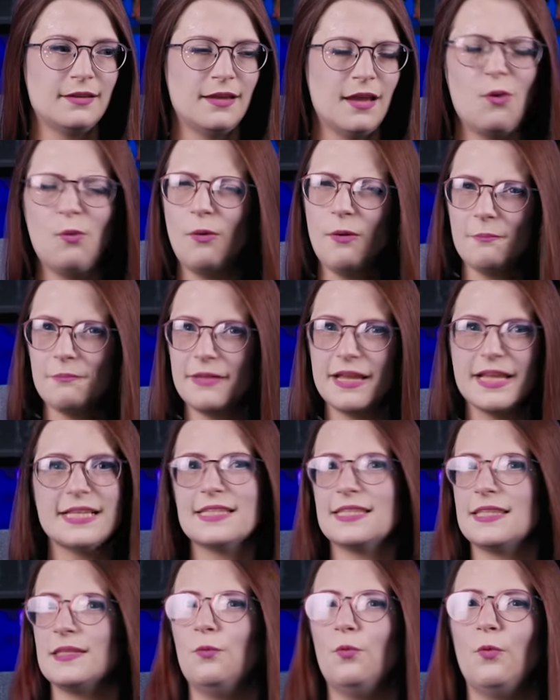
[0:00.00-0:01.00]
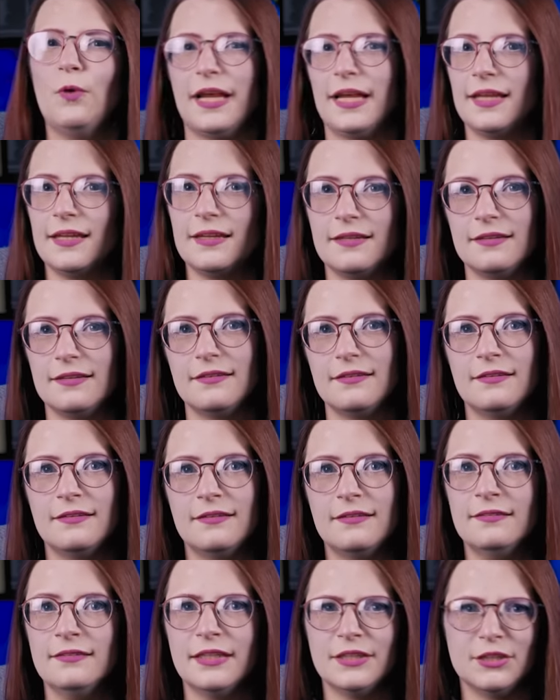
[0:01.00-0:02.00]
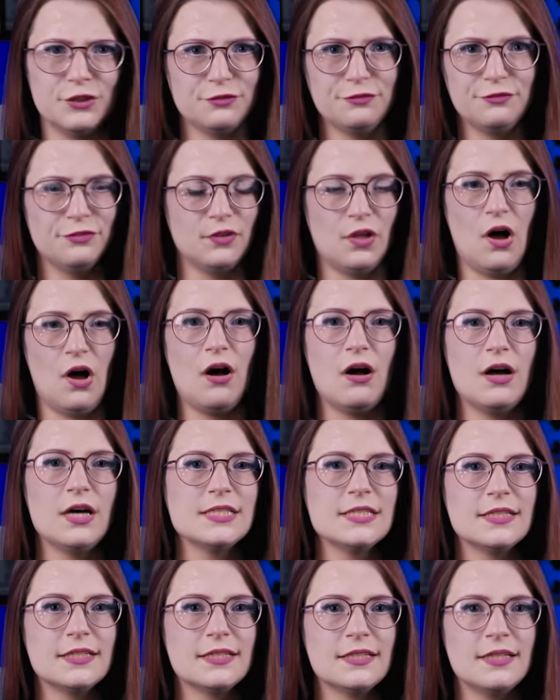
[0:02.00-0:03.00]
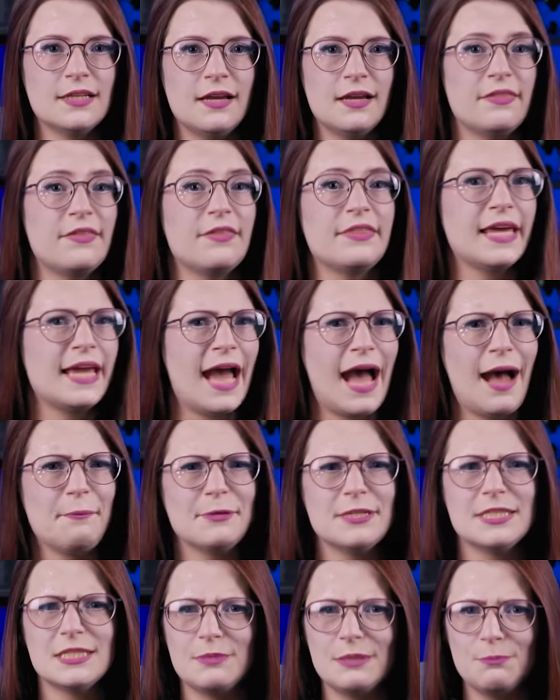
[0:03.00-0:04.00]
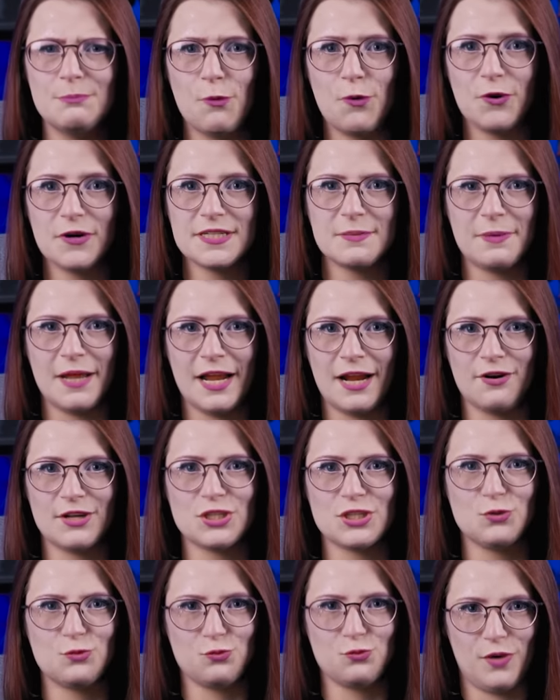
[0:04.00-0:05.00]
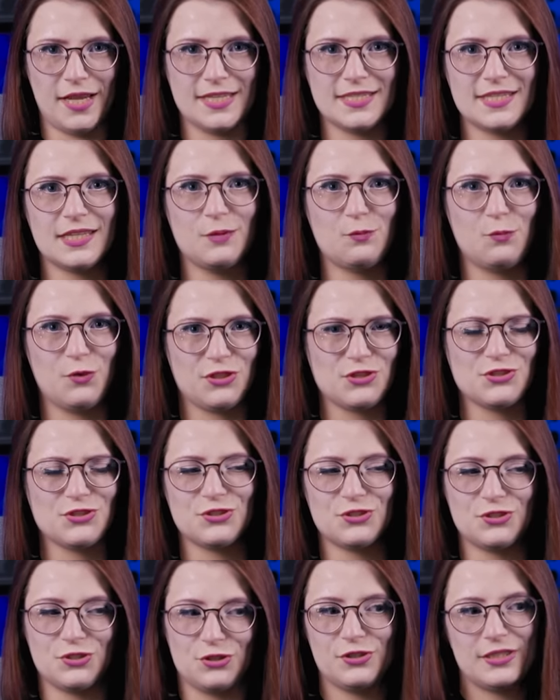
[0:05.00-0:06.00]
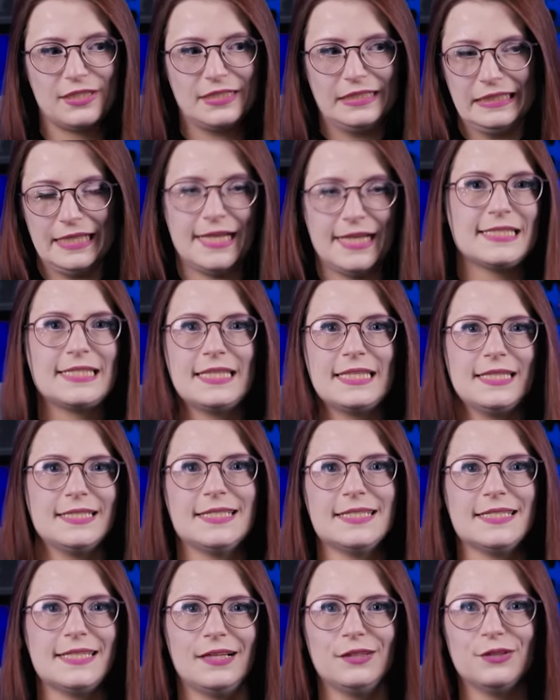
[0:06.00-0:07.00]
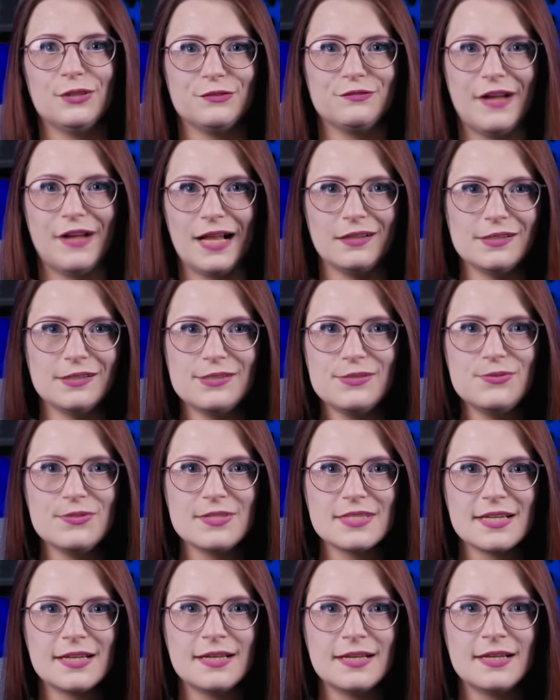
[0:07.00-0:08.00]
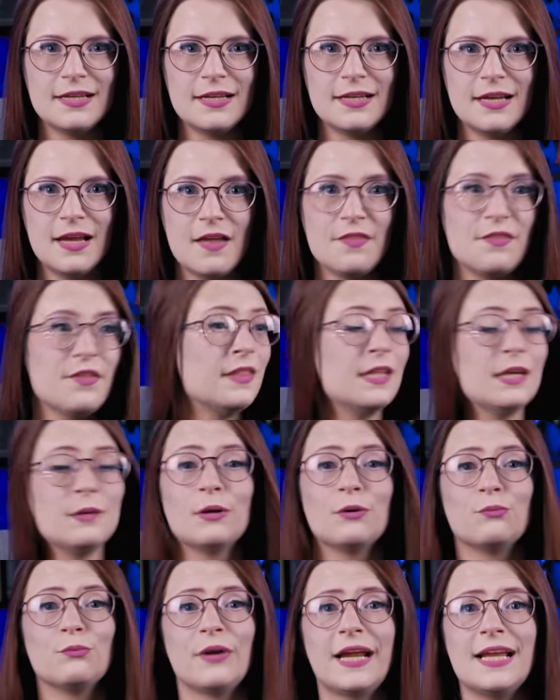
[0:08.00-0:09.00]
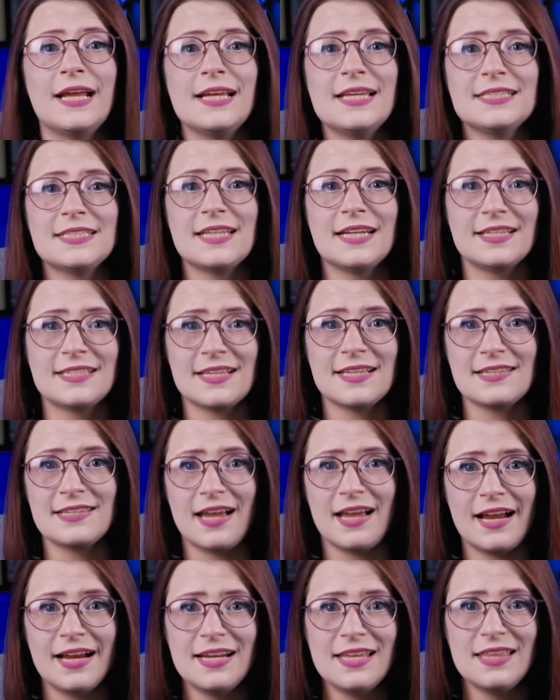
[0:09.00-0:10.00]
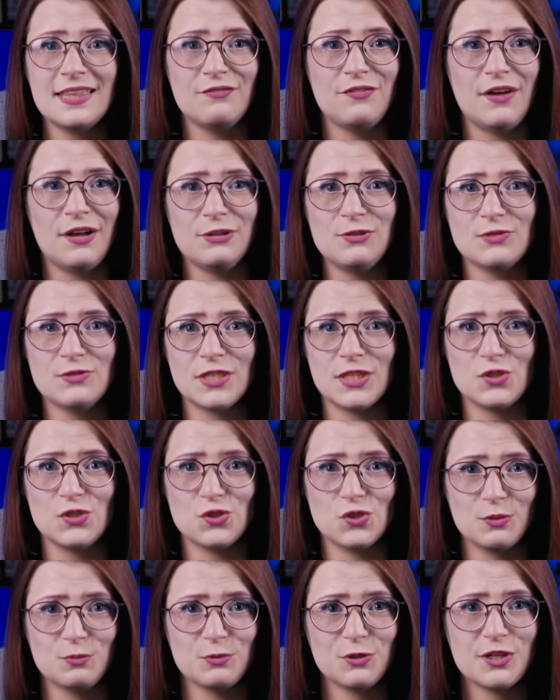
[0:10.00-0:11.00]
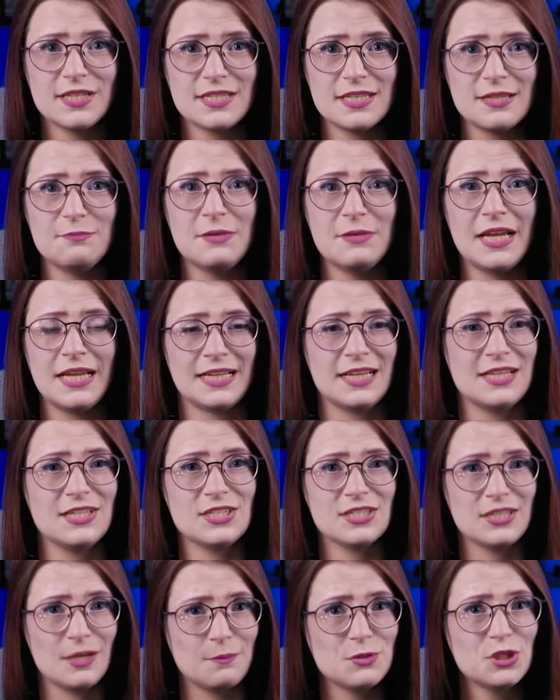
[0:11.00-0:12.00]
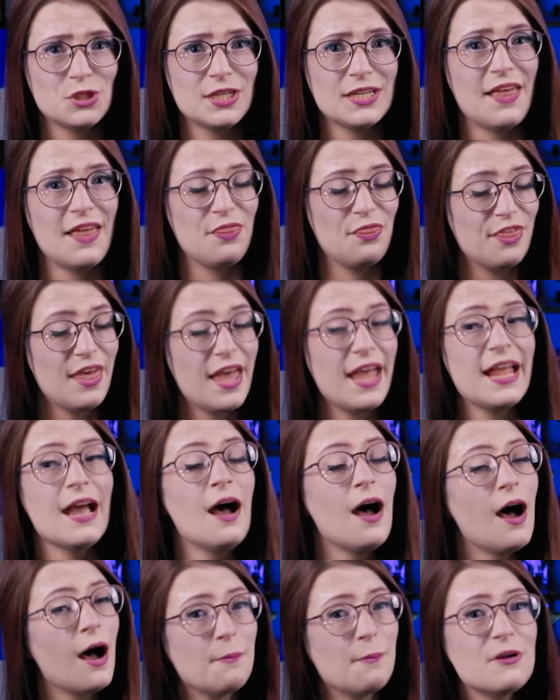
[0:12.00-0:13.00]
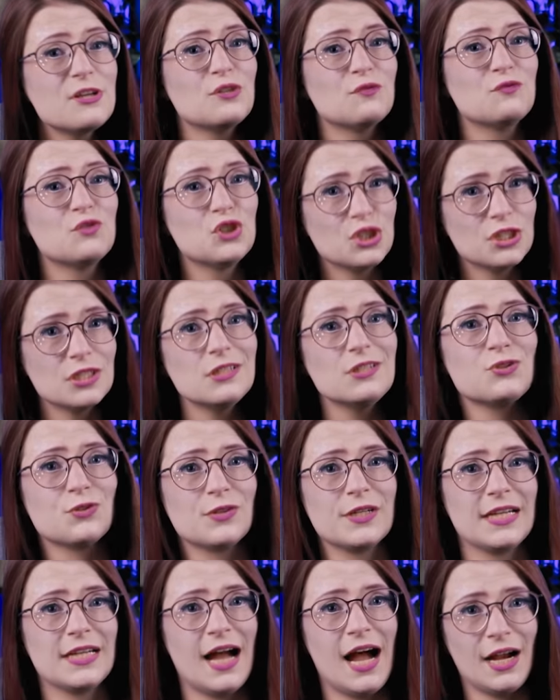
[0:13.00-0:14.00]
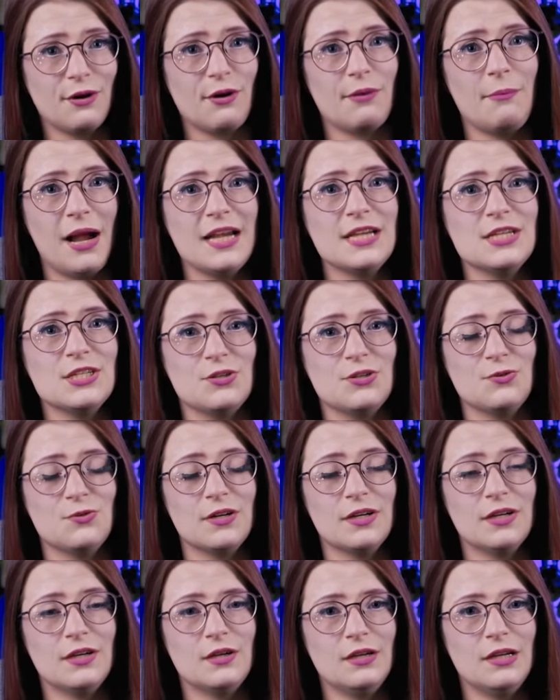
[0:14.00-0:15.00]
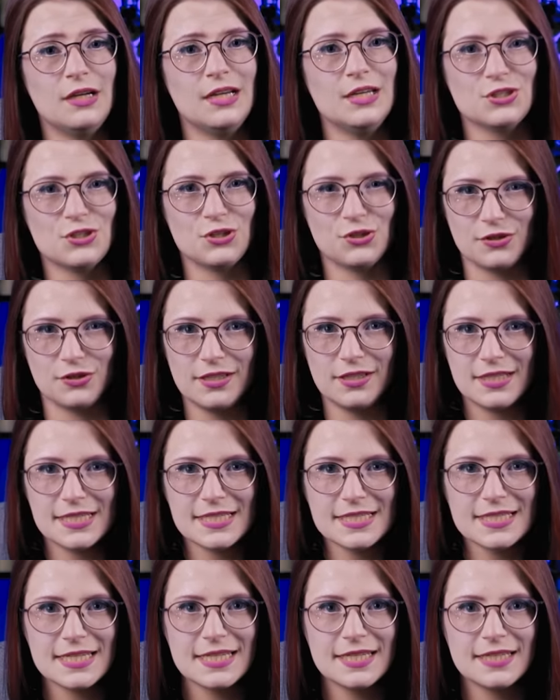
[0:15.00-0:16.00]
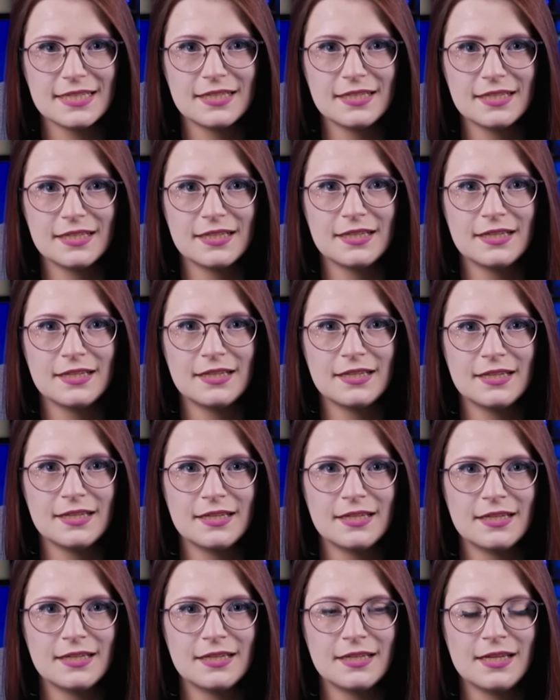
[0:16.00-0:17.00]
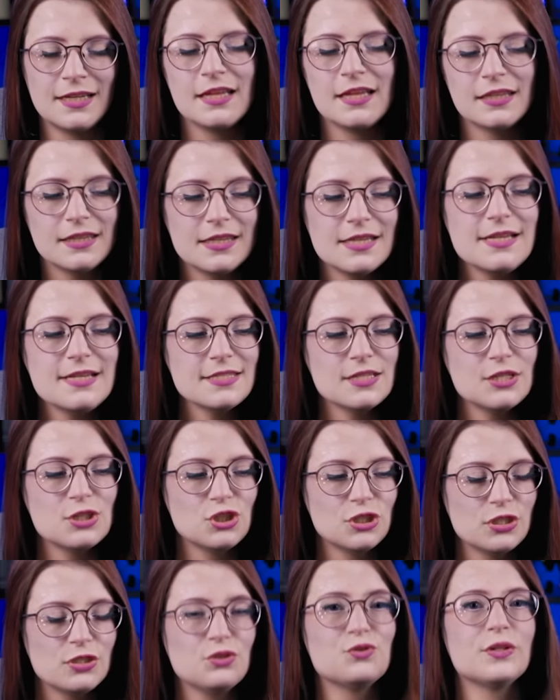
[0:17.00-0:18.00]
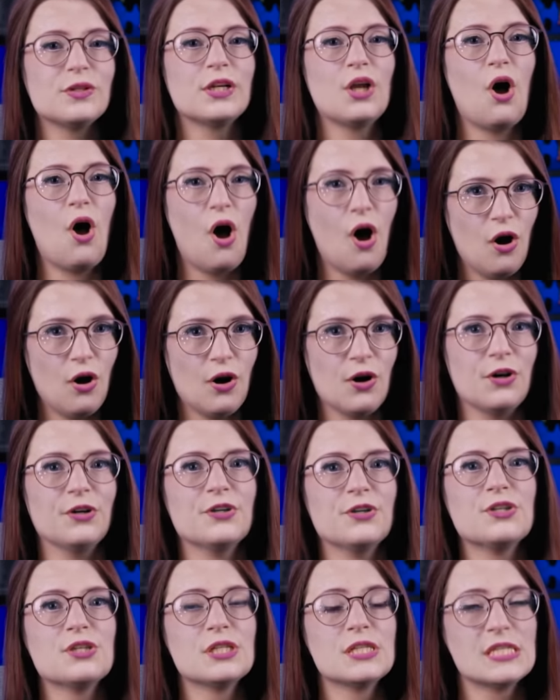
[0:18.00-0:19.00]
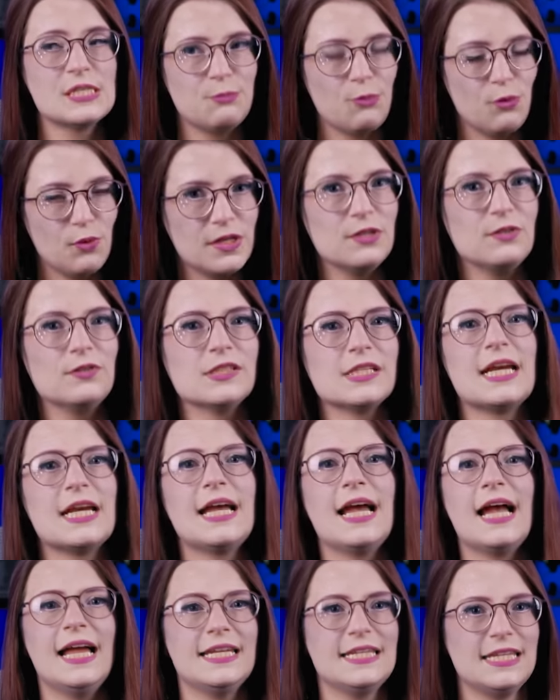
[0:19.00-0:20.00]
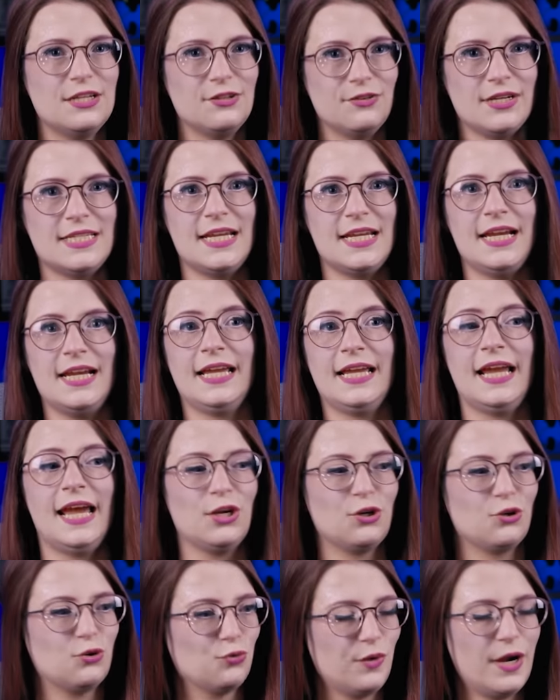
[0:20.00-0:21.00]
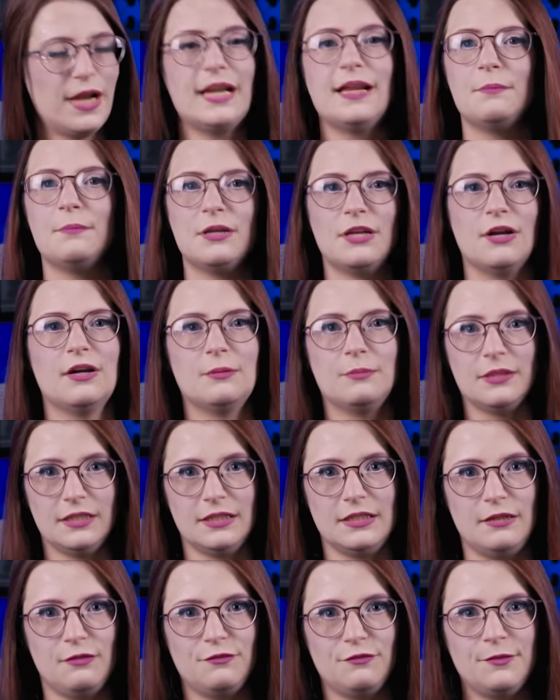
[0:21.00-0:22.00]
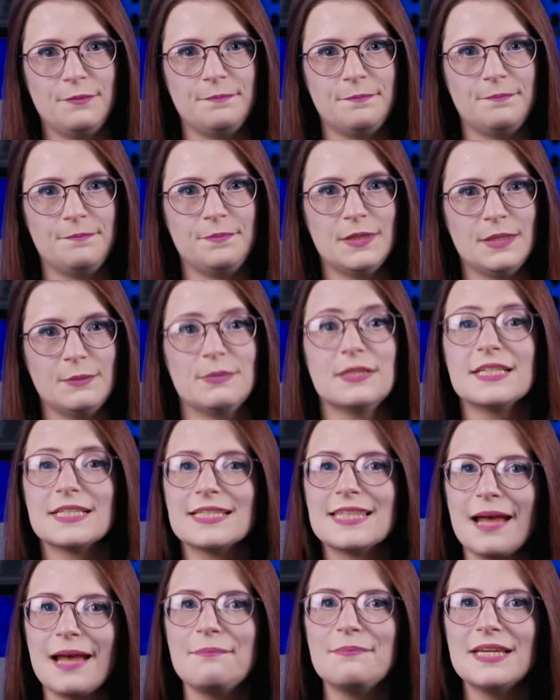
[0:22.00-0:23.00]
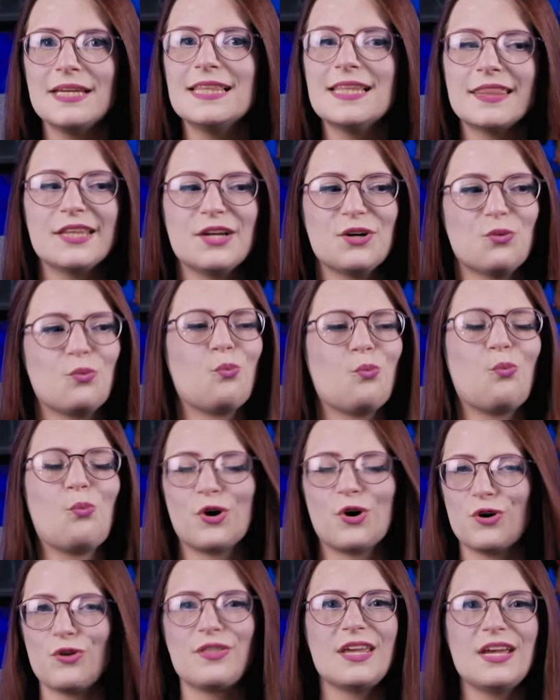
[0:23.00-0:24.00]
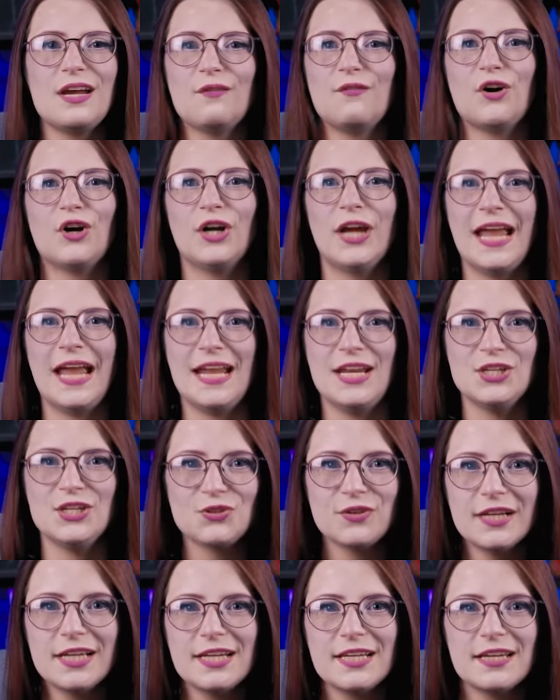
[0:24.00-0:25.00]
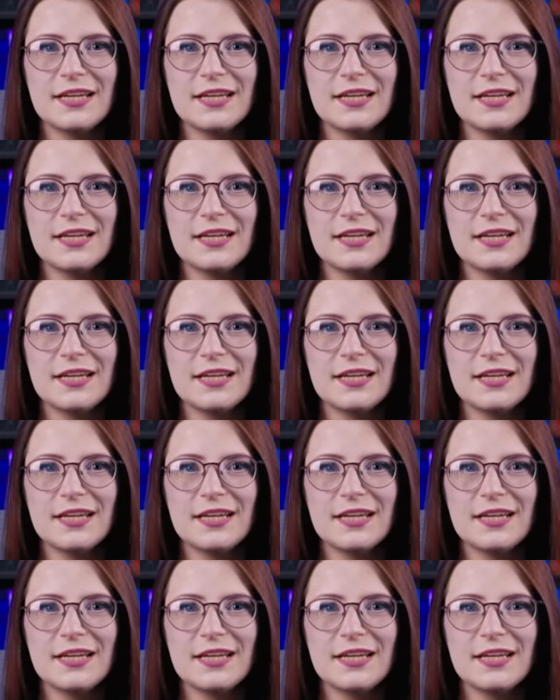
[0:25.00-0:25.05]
What makes them wicked? That they're flawed? That they happen to be born to parents who raised them with certain less than stellar values? That they were raised in a society that values consumerism and consumption, and they, a bunch of children, I remind you, internalized it? These children are spoiled and irritating and grating beyond belief. But does that mean that they're worthy of our hatred?